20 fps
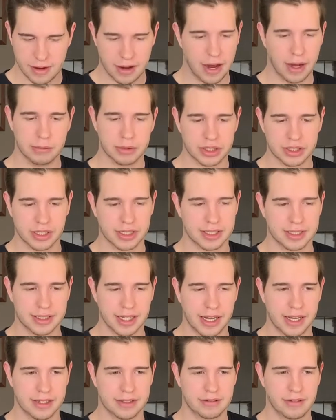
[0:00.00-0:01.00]
I'm just going to
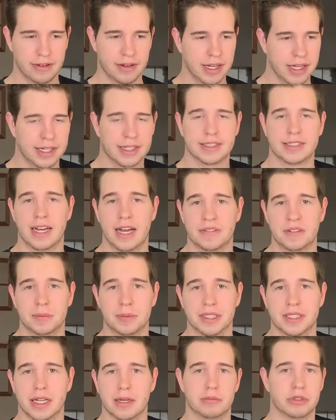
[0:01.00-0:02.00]
say it. It doesn't have to be
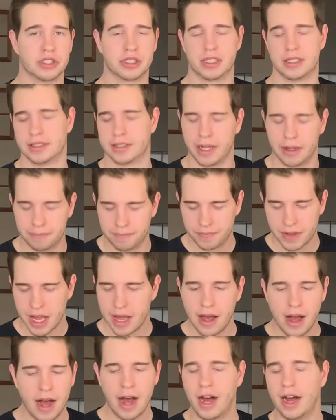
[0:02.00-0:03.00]
said. I'm just going to say it.
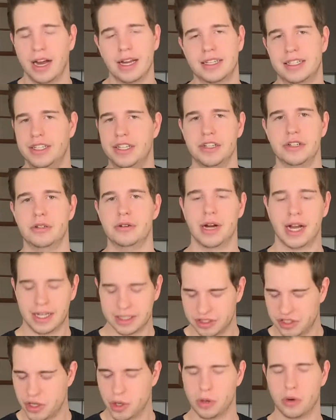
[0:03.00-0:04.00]
IQ
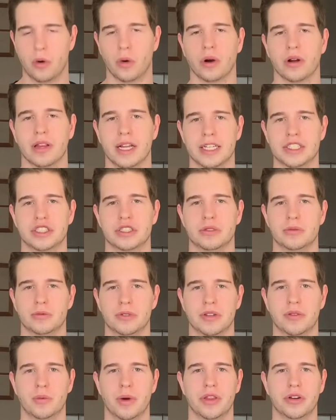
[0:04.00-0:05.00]
has no correlation
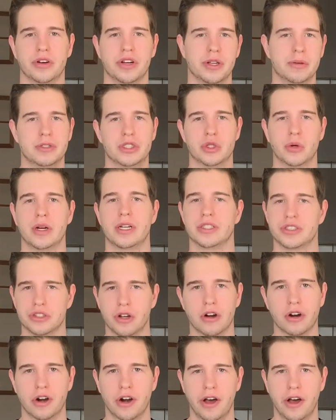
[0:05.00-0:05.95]
with whether you enjoy a song or